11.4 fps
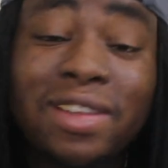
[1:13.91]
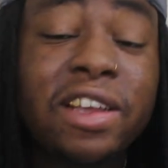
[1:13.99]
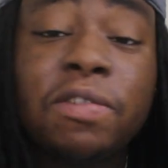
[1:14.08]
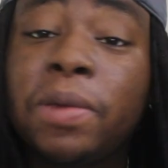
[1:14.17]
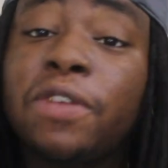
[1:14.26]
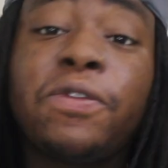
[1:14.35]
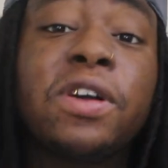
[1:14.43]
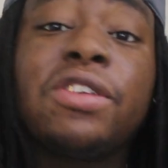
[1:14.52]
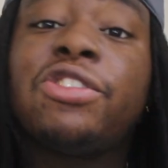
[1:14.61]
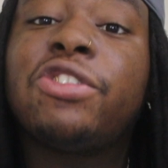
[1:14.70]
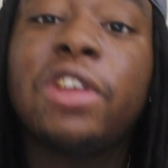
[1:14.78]
These
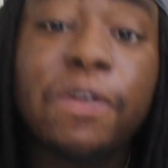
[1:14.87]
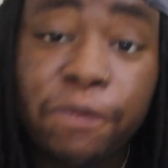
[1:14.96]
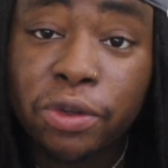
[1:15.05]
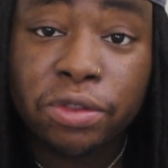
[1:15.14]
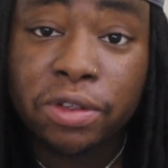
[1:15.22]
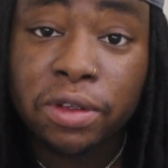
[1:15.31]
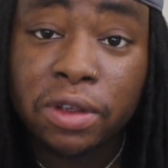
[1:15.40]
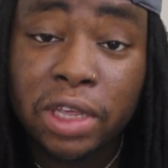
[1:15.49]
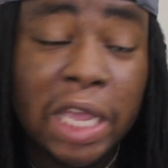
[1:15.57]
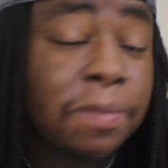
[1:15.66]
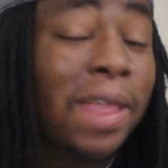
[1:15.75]
motherfuckers shit
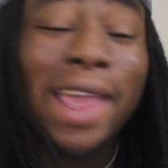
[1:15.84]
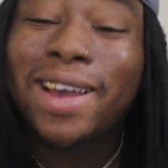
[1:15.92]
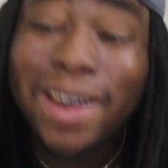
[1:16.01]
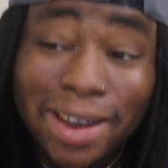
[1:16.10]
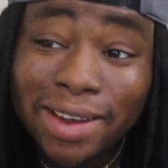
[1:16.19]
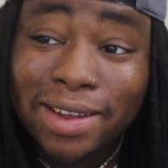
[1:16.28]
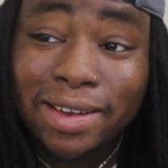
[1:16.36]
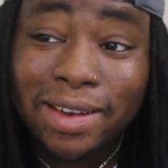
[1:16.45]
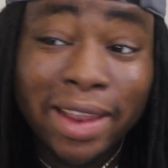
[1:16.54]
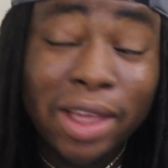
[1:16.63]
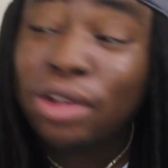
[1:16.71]
filtered. If they
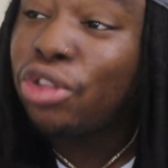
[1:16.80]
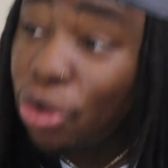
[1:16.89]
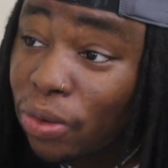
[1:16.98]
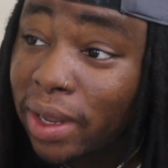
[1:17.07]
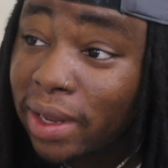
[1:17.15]
could, they'll do